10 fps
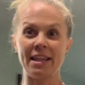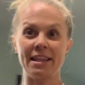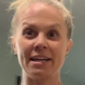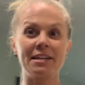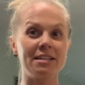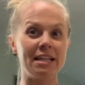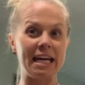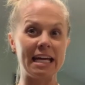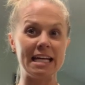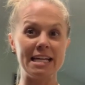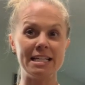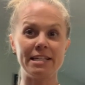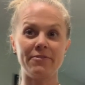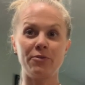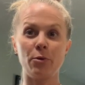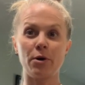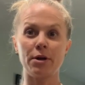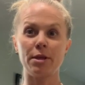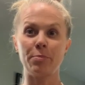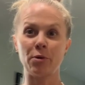the glaze for
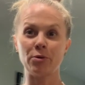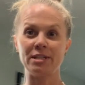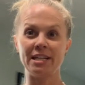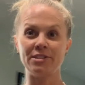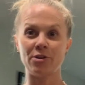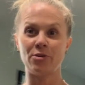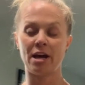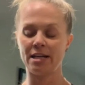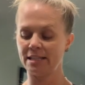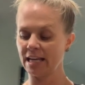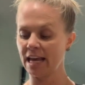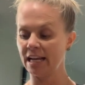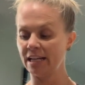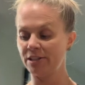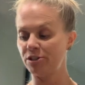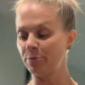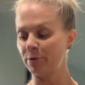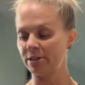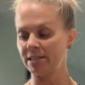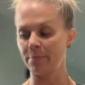the protein donuts and it is
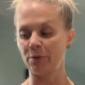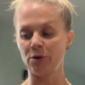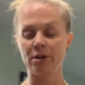super simple.